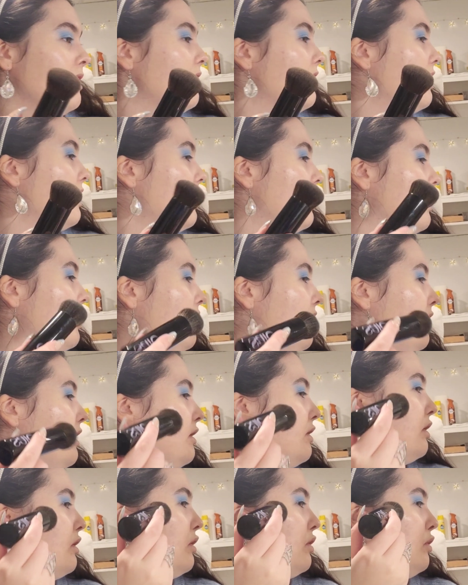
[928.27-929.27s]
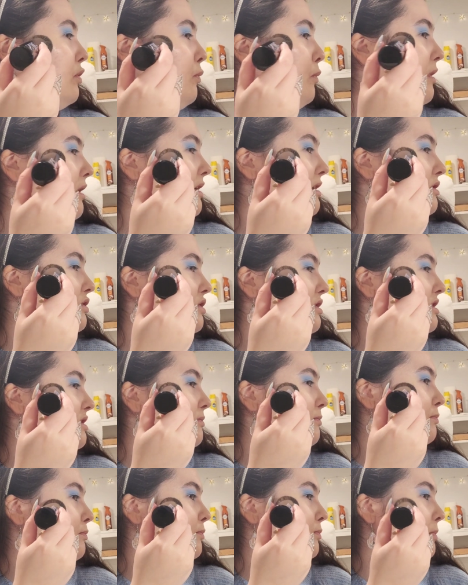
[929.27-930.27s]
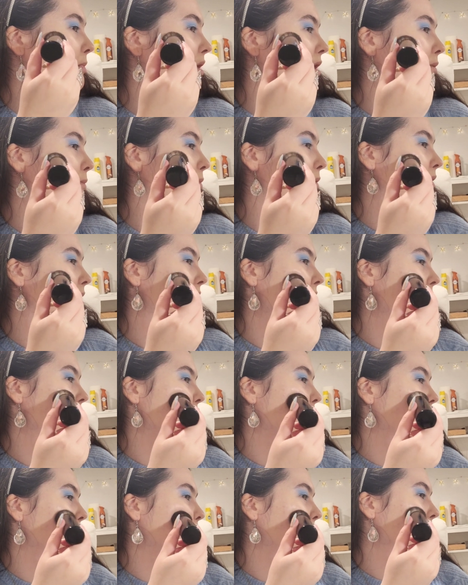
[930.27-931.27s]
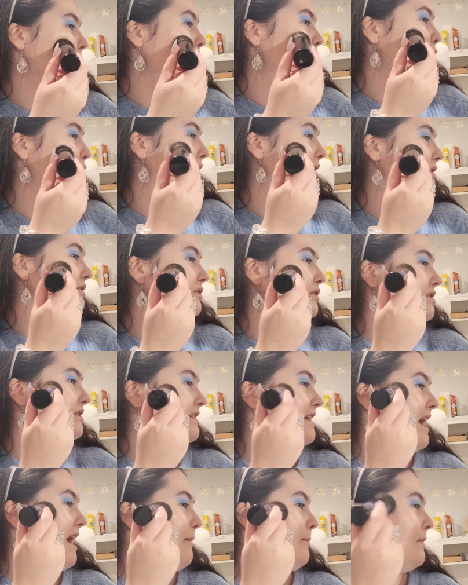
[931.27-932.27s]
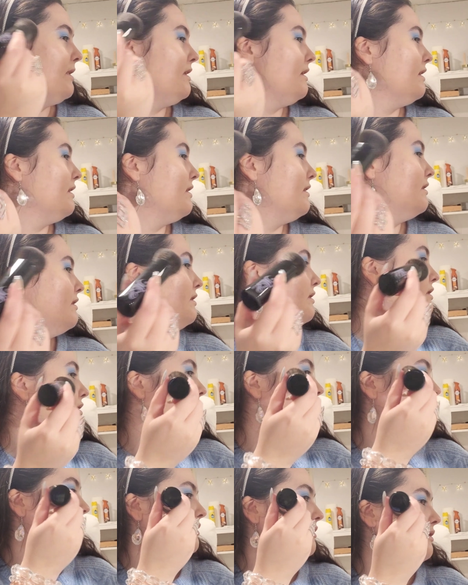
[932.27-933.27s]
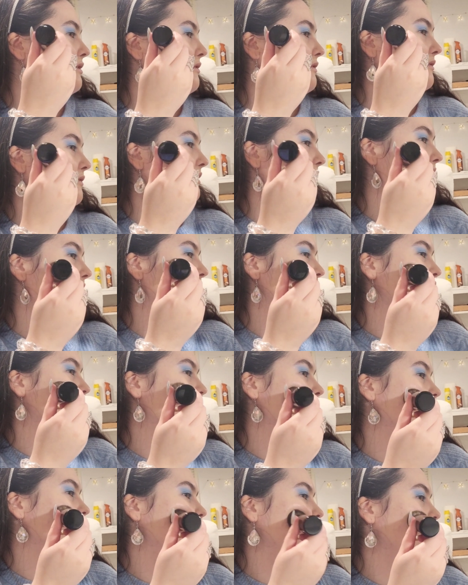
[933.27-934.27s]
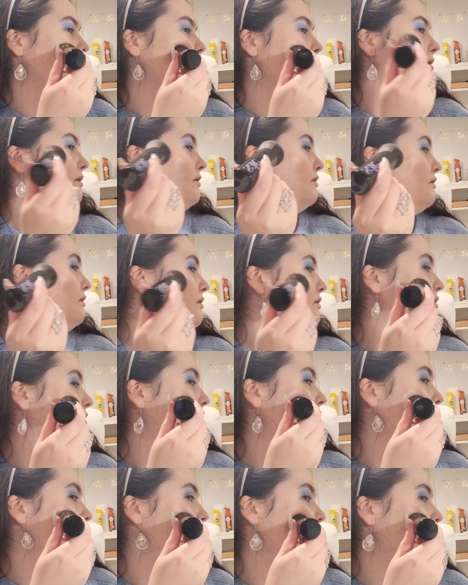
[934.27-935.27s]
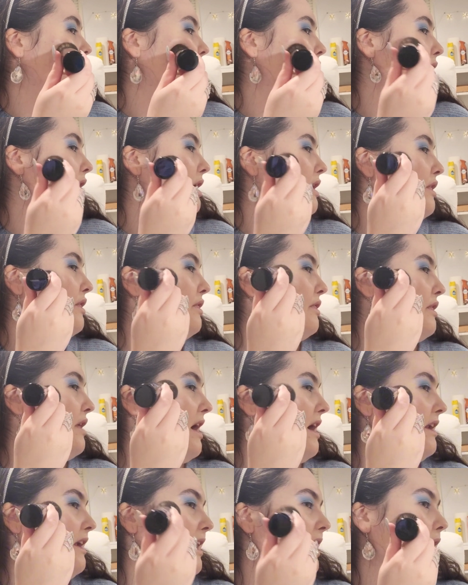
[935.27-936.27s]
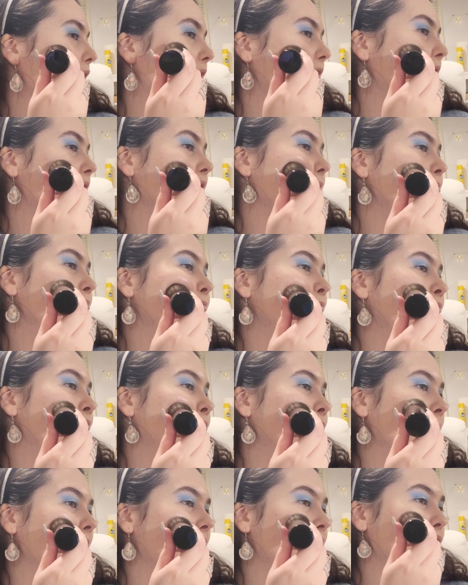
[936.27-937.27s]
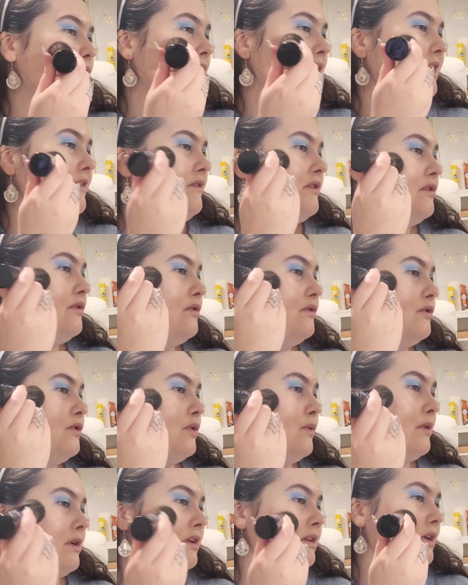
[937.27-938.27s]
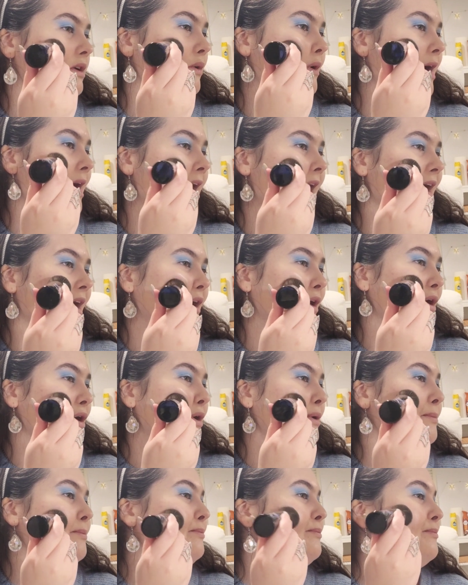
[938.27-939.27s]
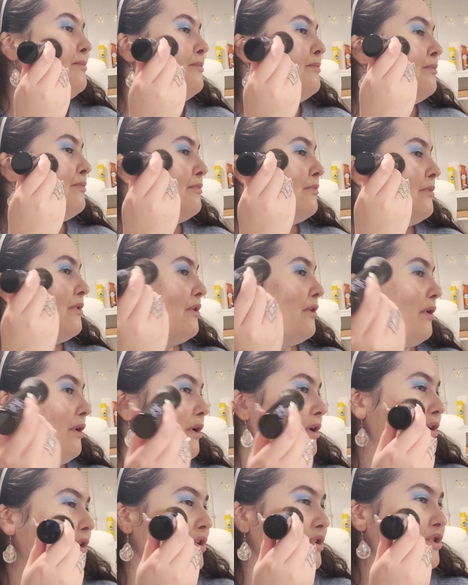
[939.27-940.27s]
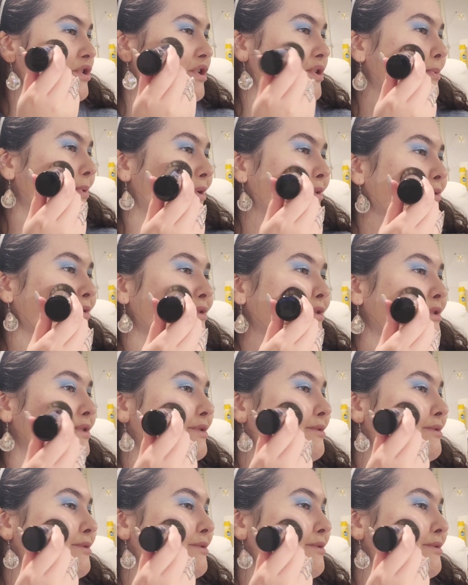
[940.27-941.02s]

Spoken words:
and you want to just apply your cream bronzer, tapping it very gently on that area. And you can even do it a little higher on your cheekbones.